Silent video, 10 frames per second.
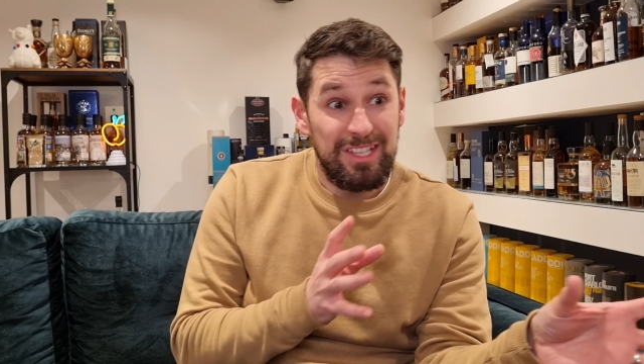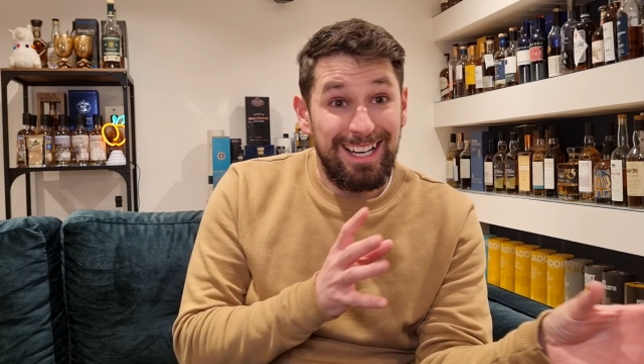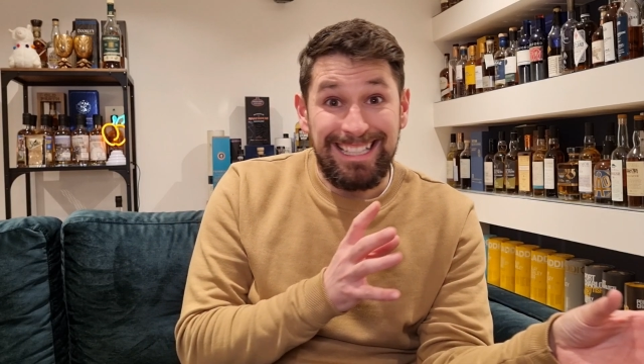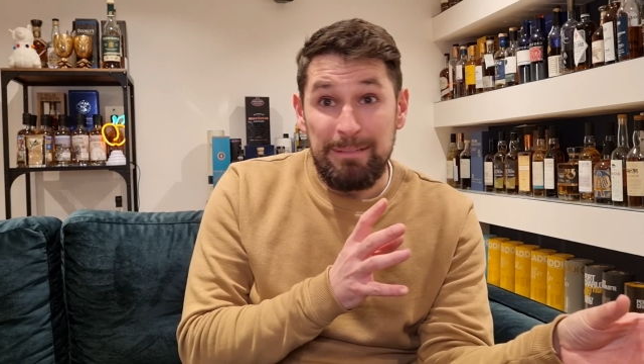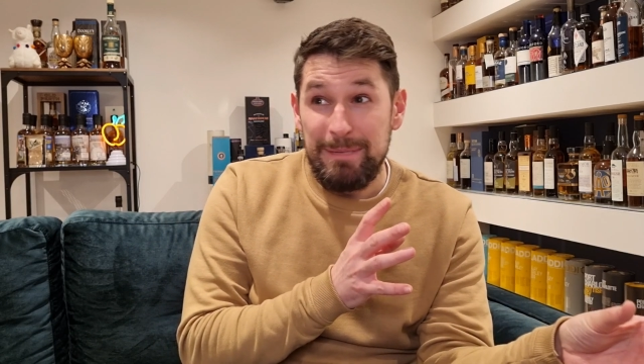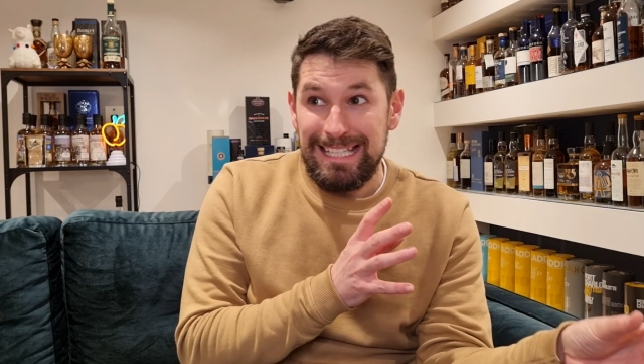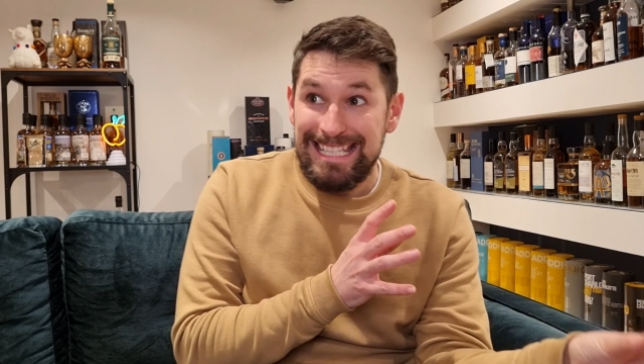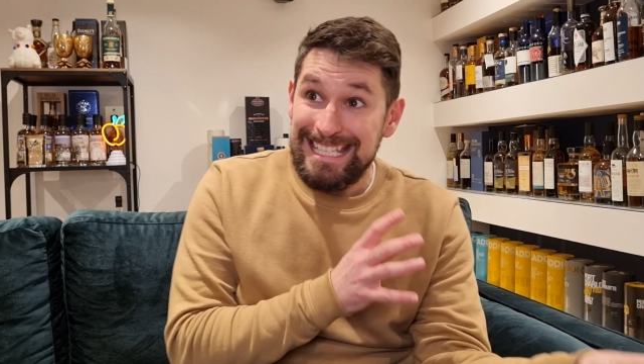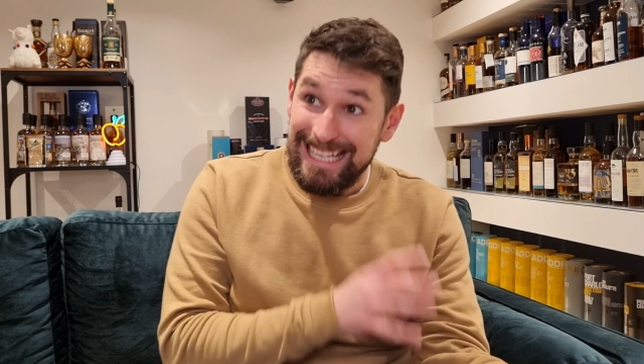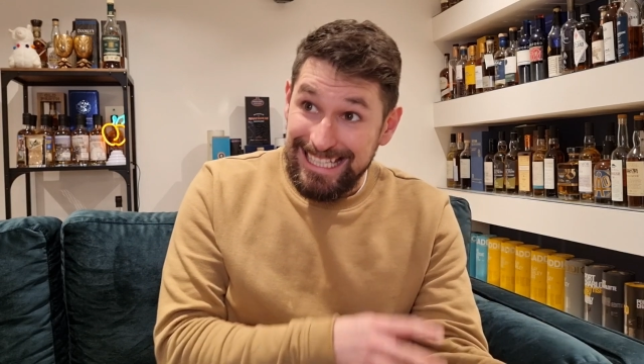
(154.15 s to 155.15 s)
started in the
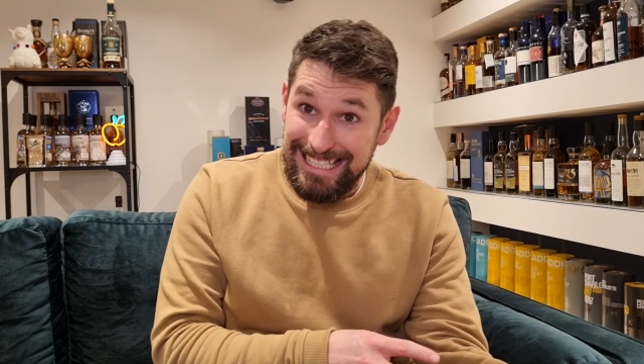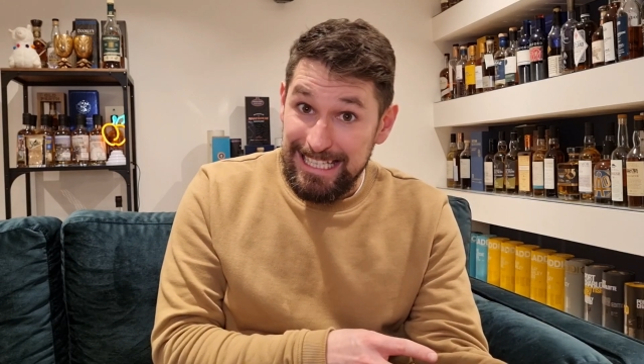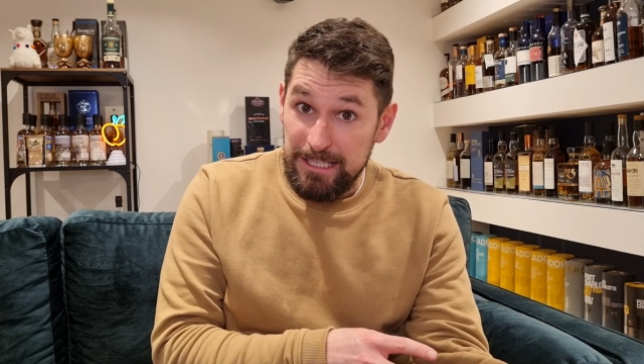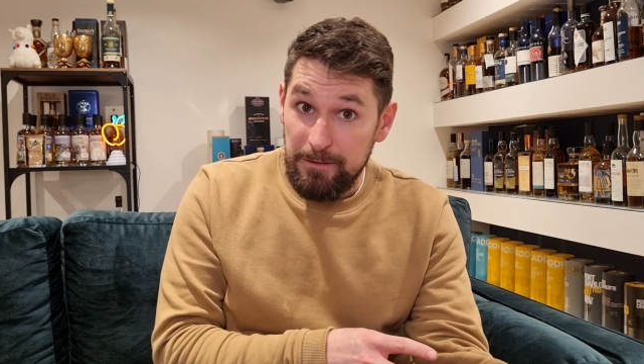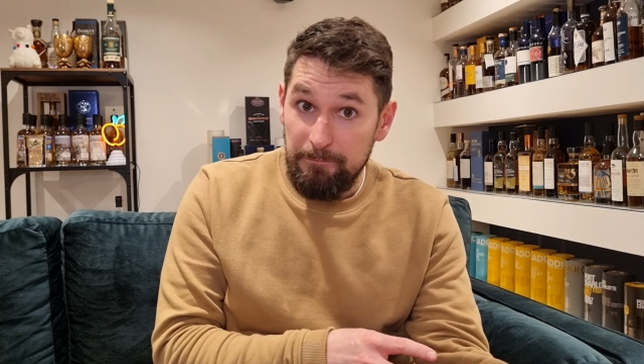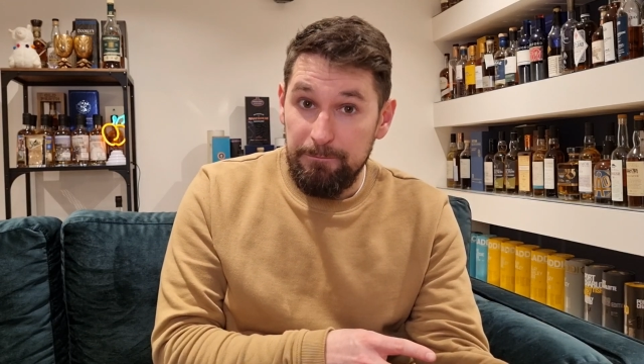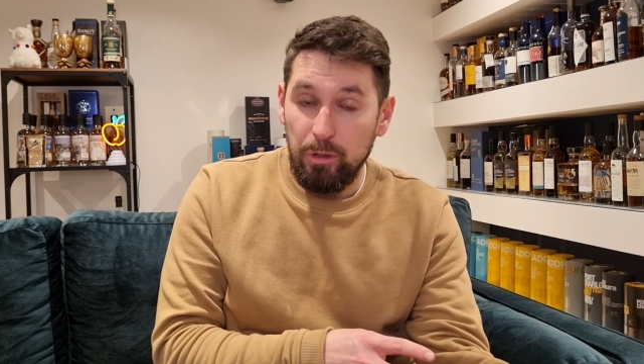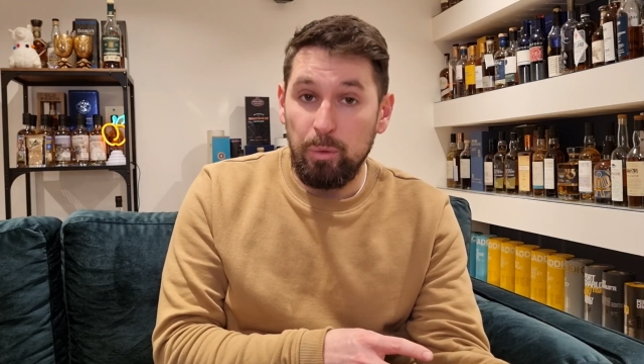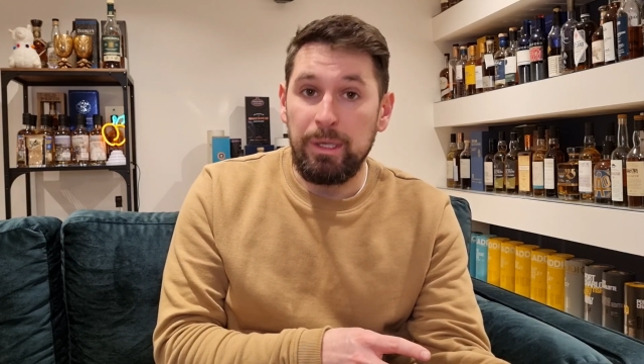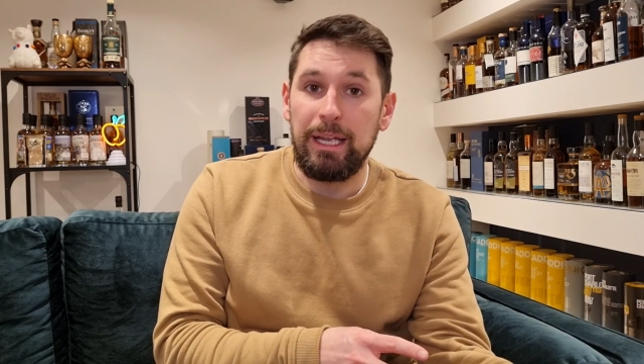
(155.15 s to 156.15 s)
mid-60s
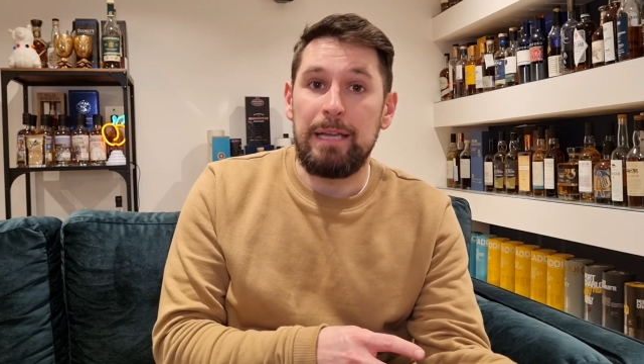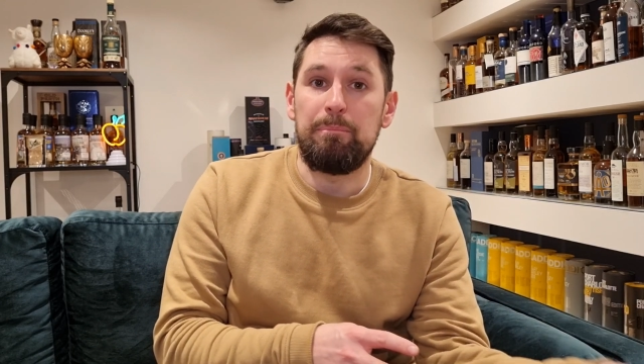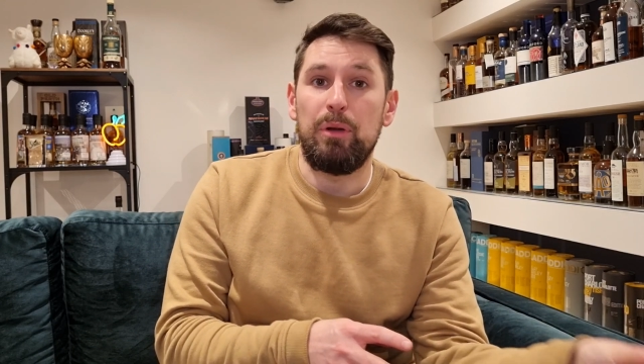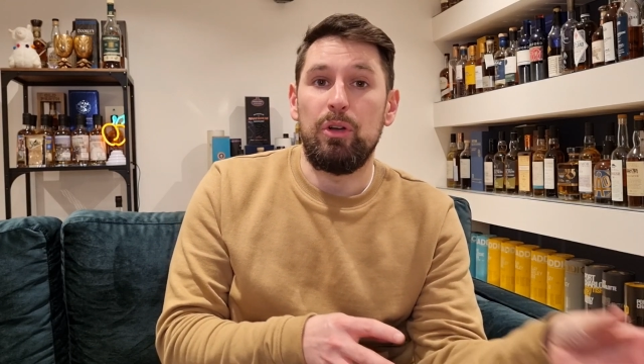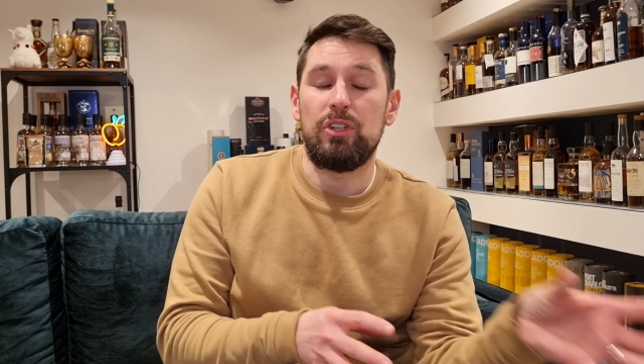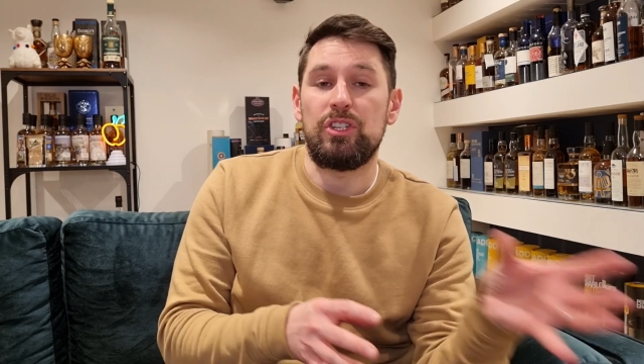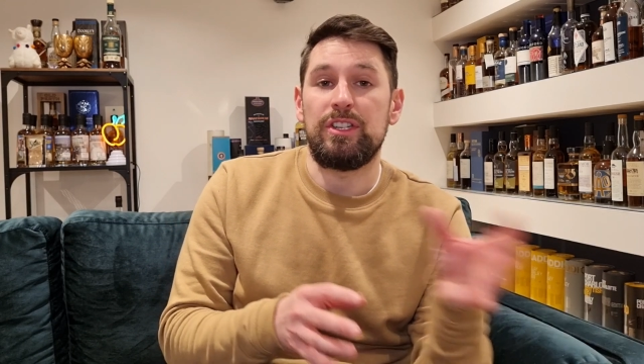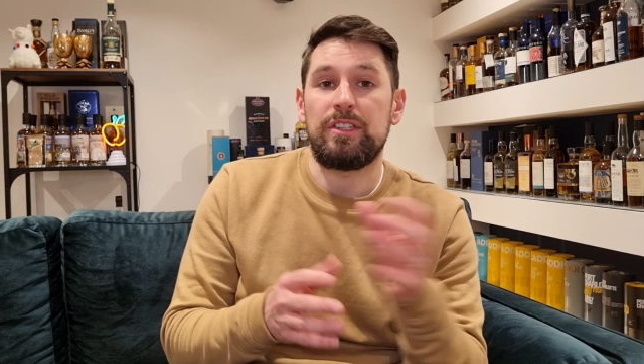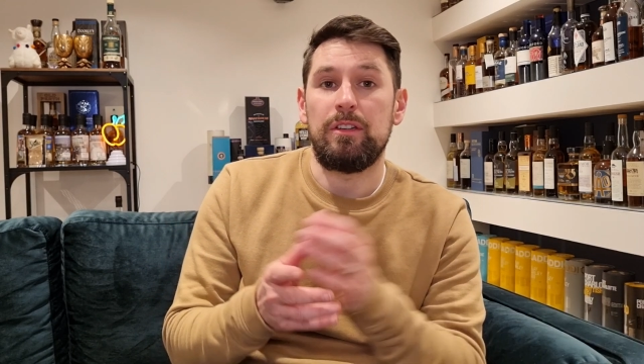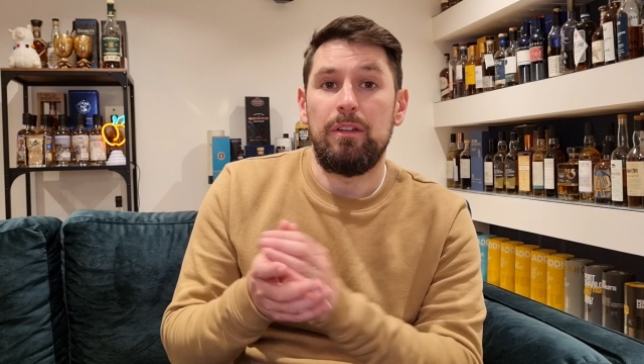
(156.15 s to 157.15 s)
following a
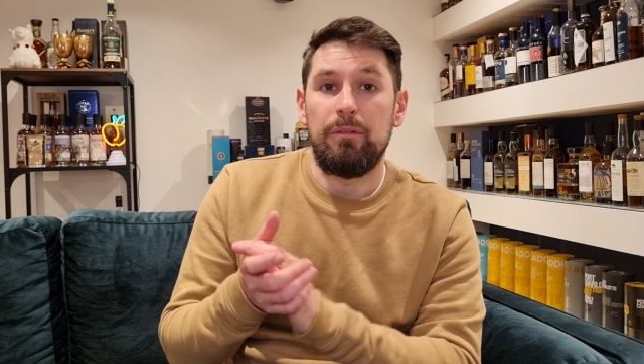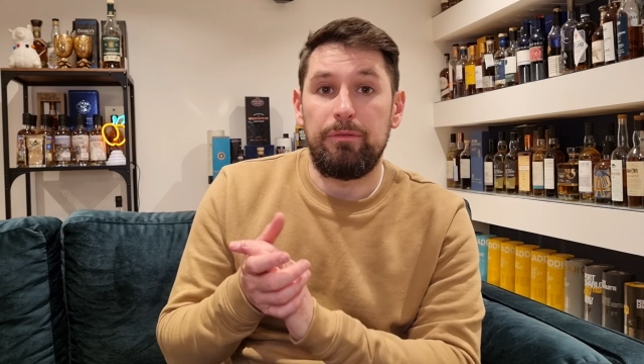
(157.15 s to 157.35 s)
purchase